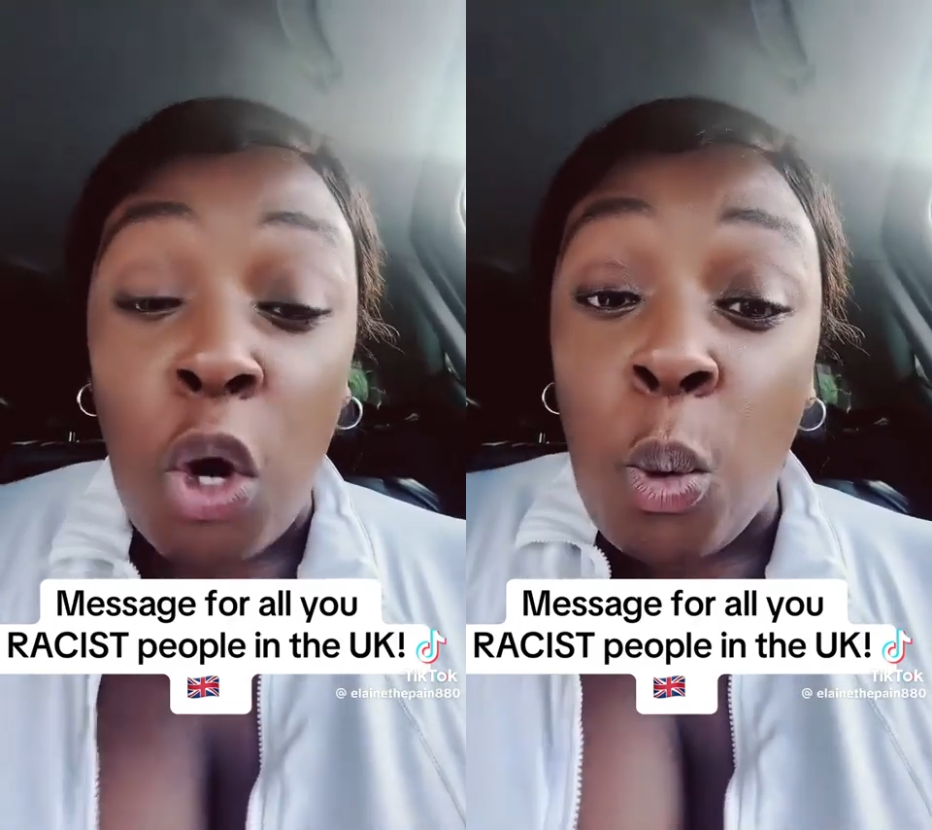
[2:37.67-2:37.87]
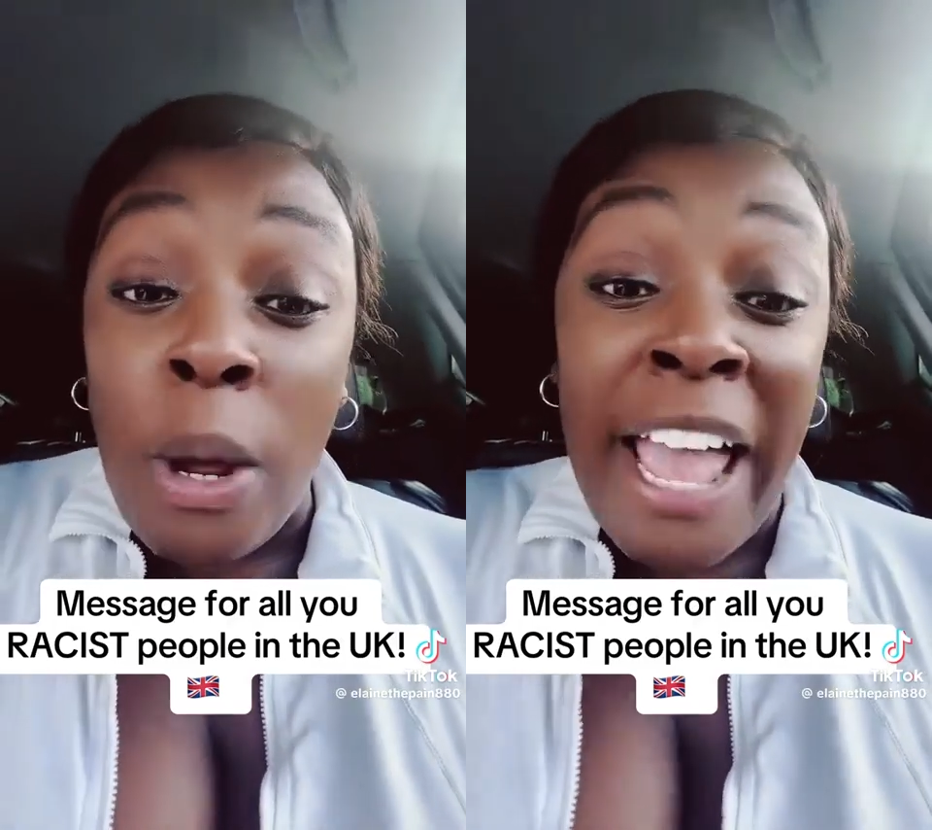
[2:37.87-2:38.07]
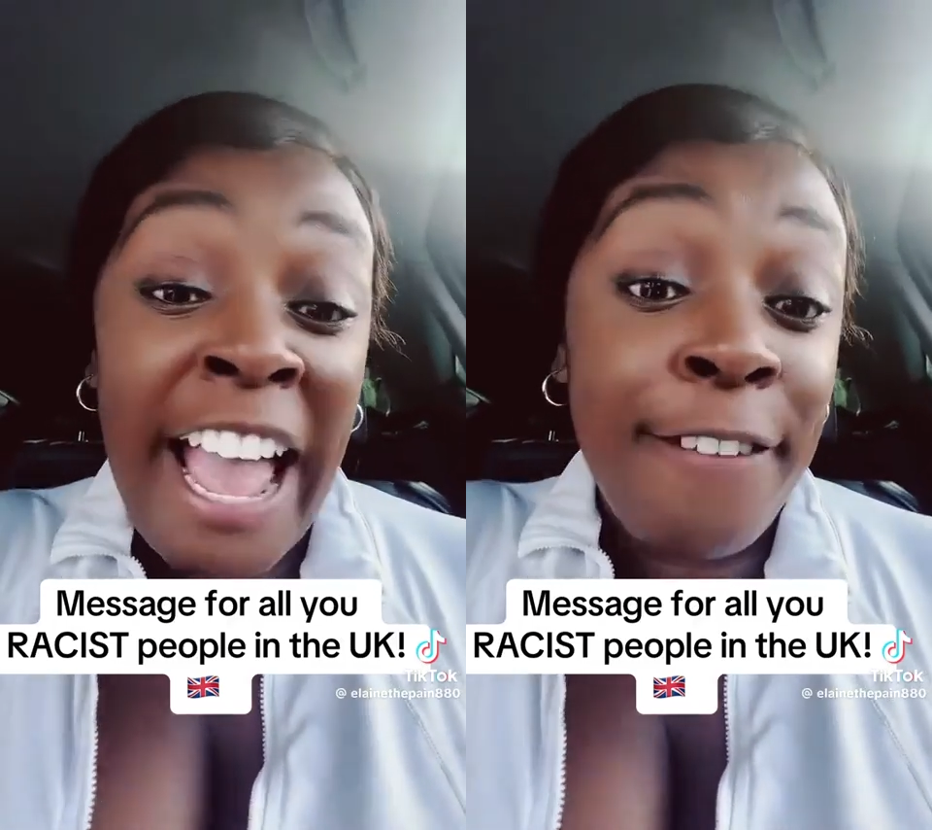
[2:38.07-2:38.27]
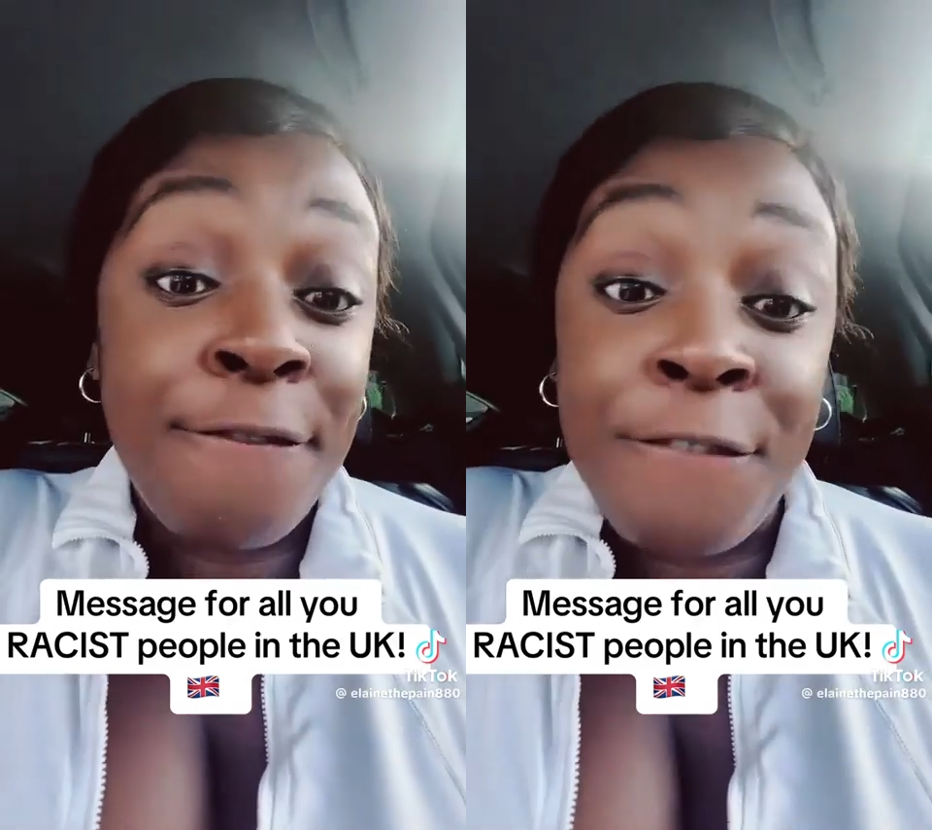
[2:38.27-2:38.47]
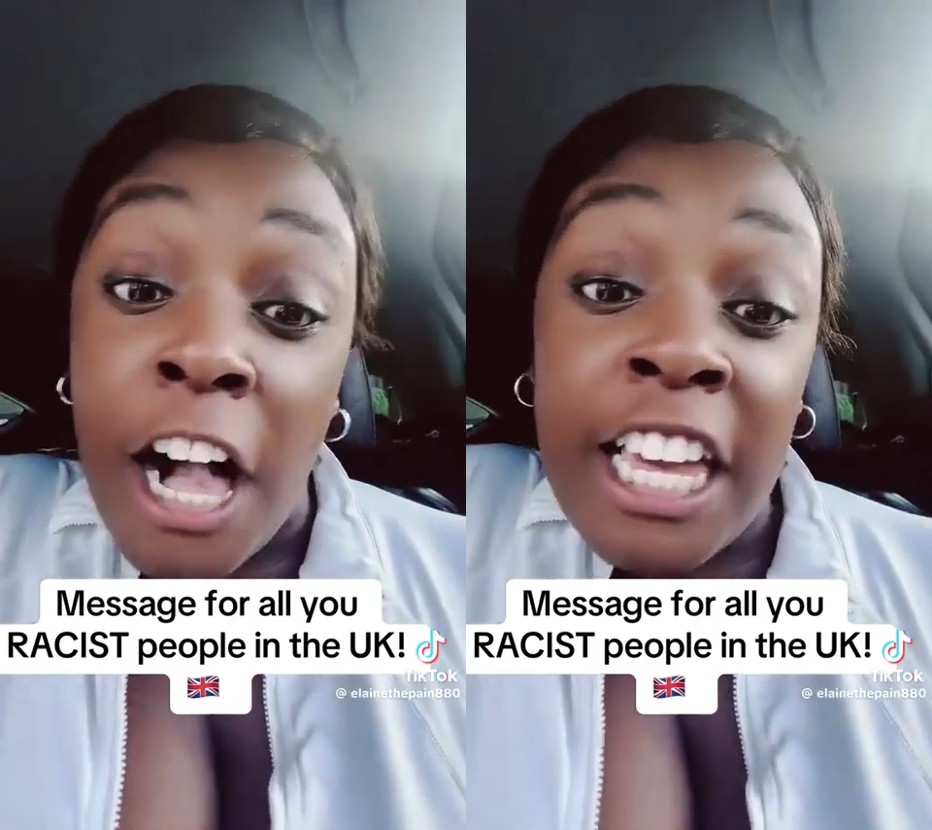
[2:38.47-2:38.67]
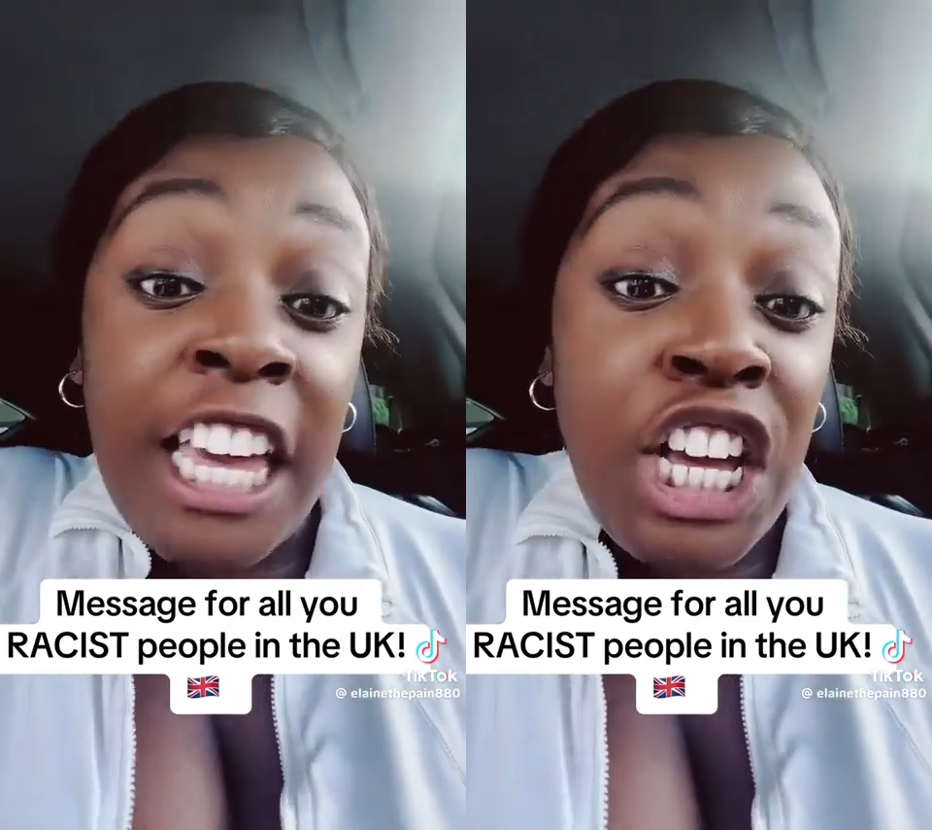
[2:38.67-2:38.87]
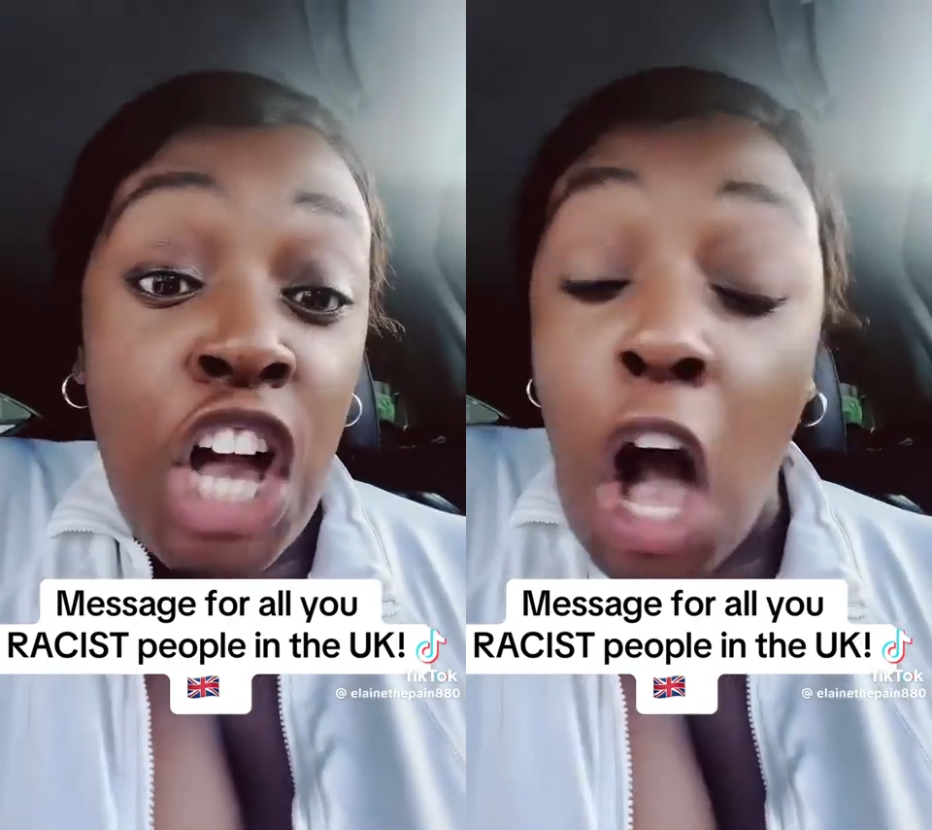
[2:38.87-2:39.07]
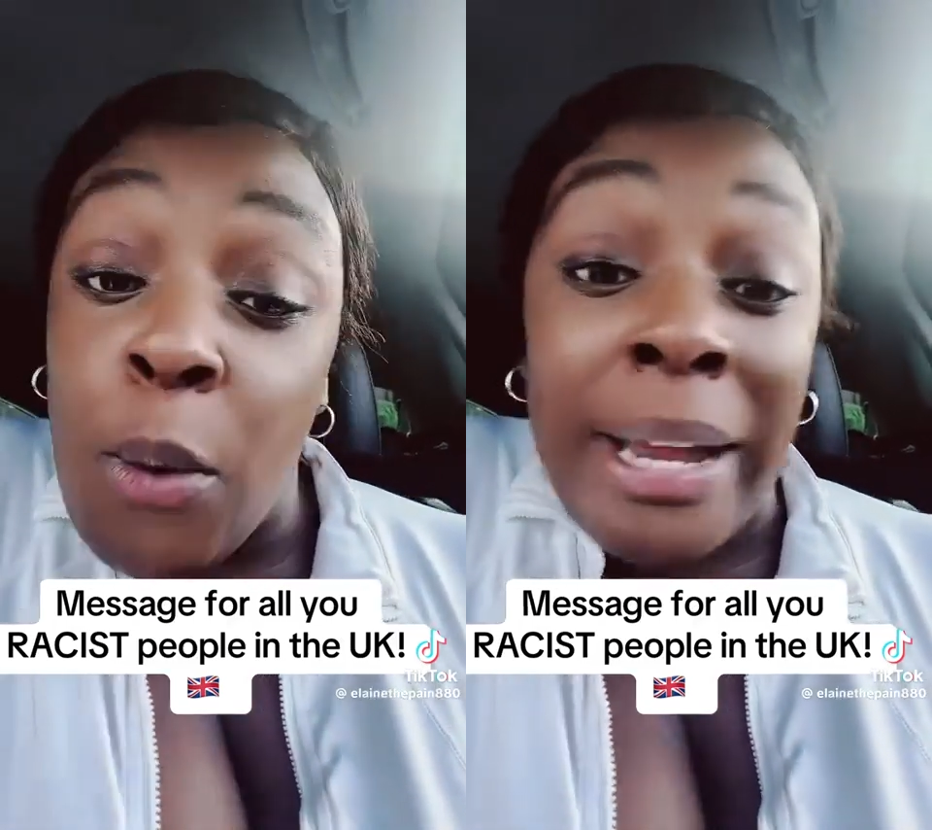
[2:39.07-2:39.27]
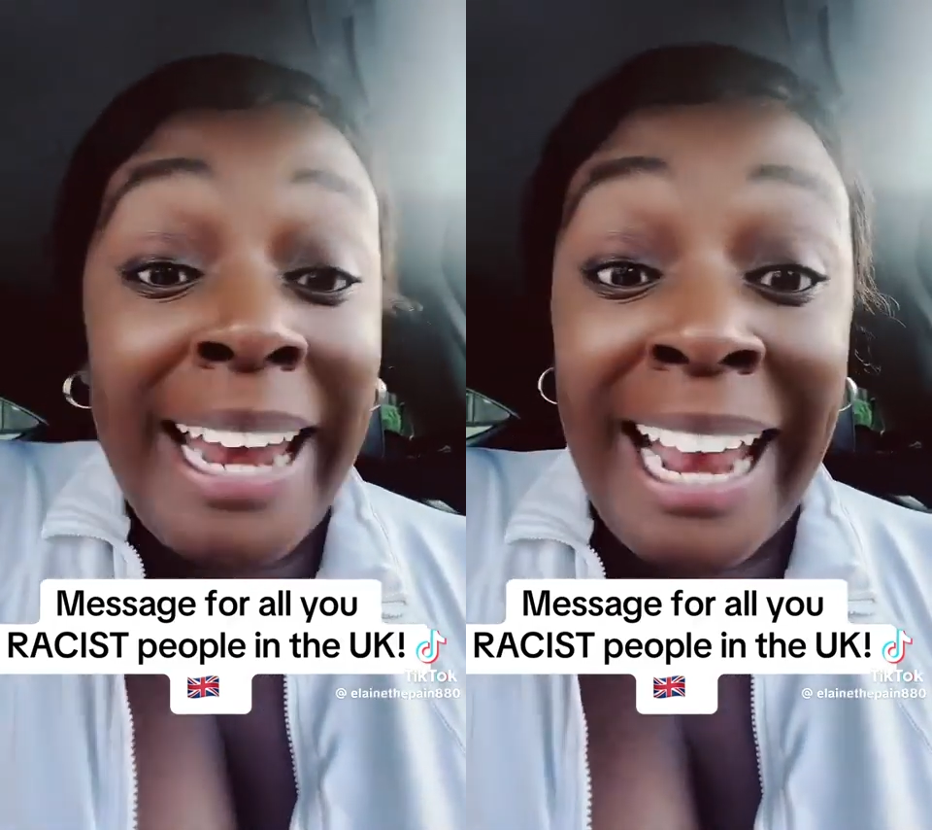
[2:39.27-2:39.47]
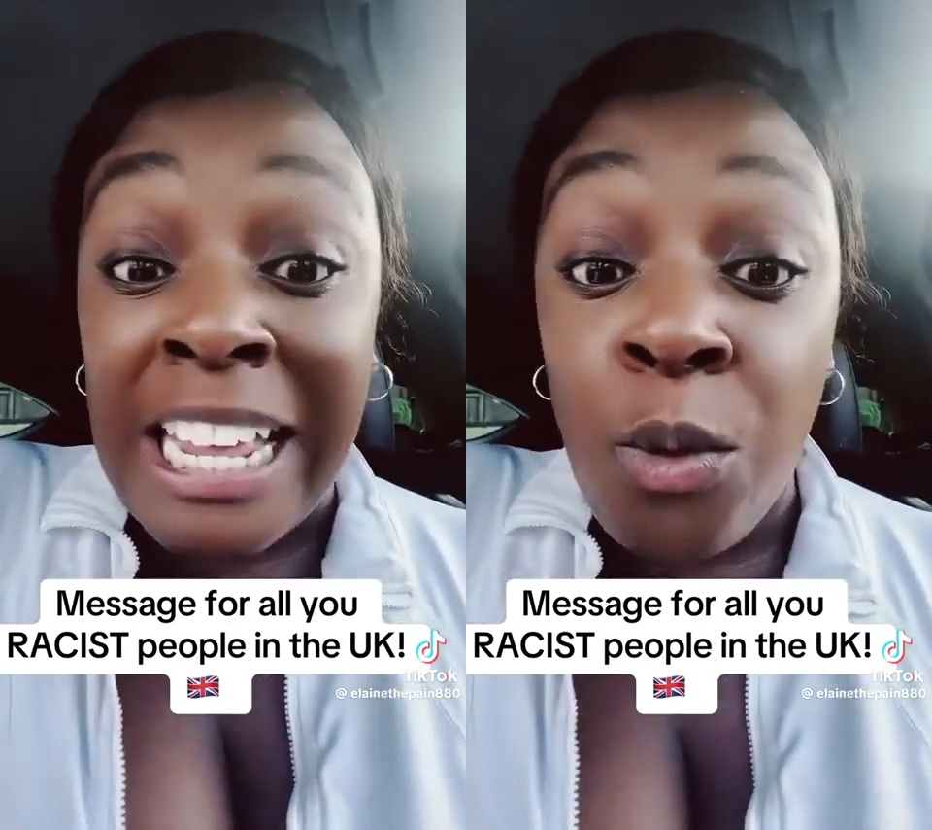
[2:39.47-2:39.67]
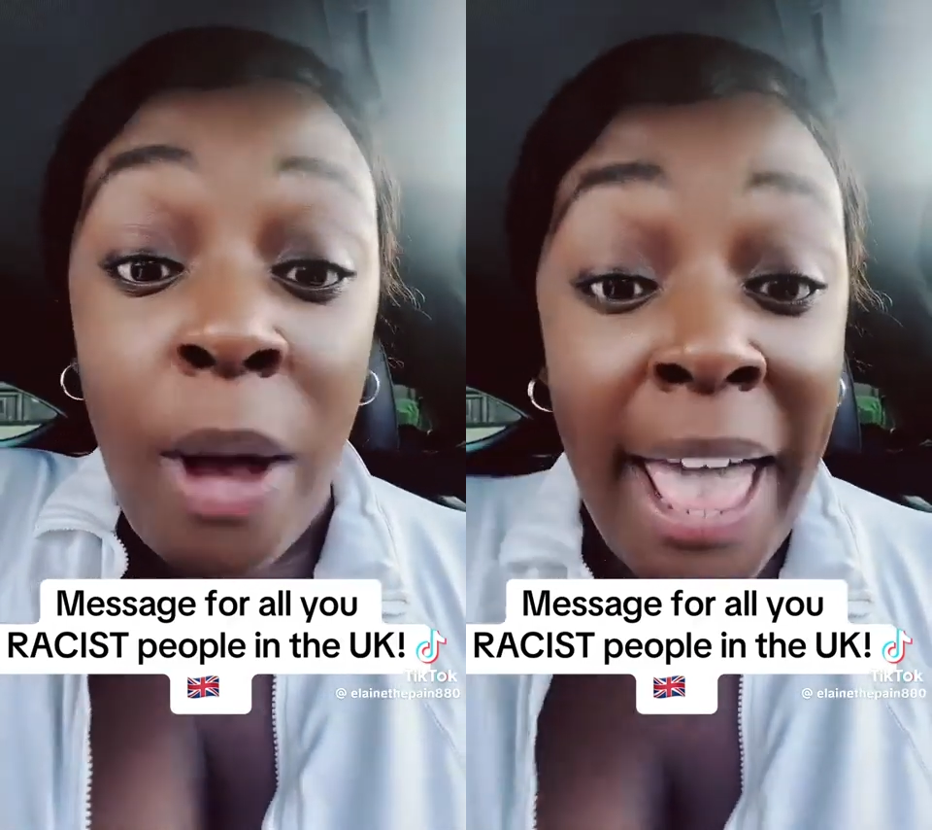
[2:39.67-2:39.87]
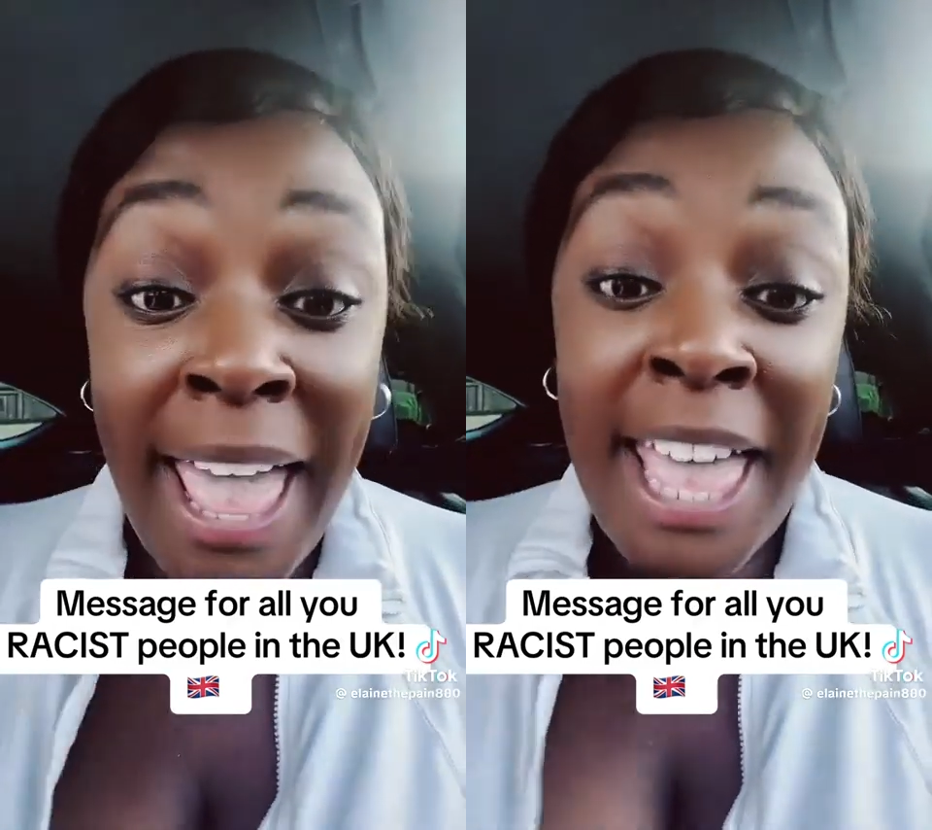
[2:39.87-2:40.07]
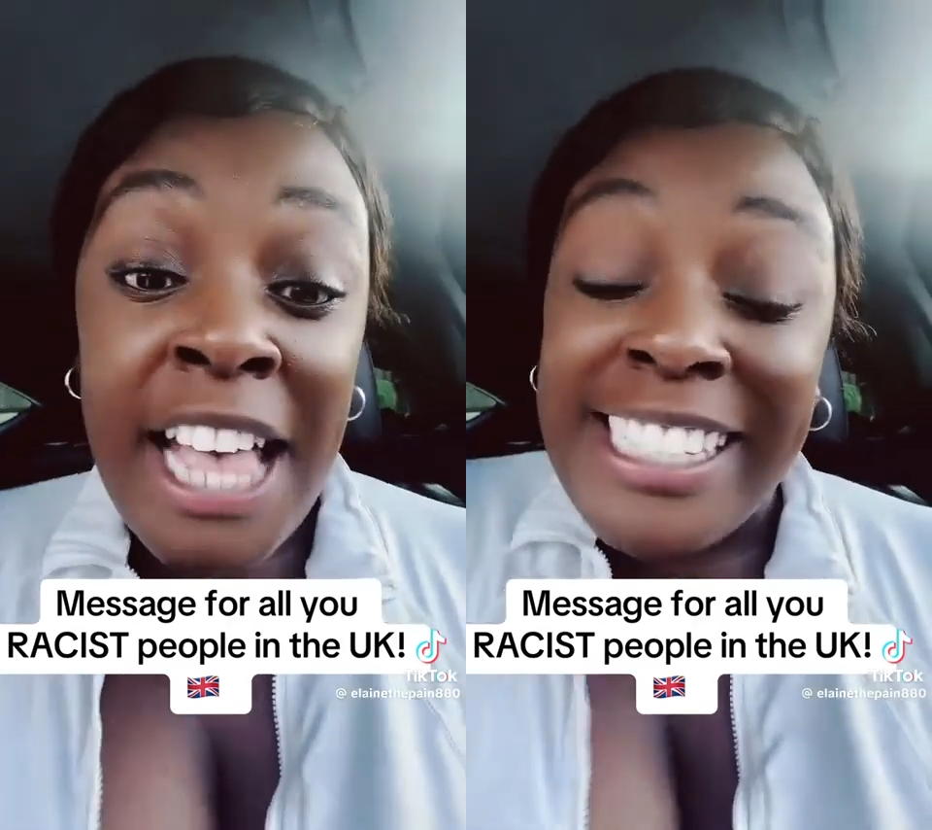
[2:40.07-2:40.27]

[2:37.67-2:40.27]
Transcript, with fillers: We ain't fucking going anywhere.